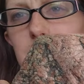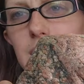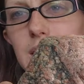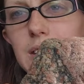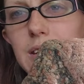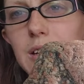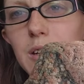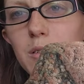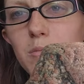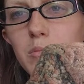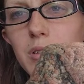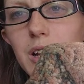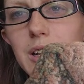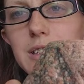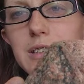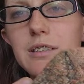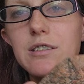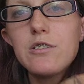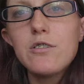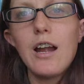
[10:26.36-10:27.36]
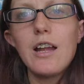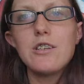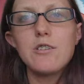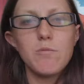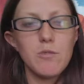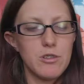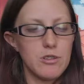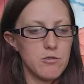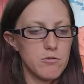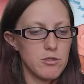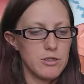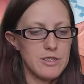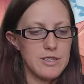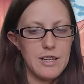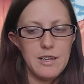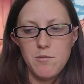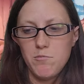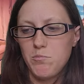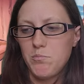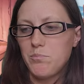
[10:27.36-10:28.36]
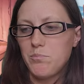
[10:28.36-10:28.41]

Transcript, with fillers: on there, but I did scratch it with the quartzite.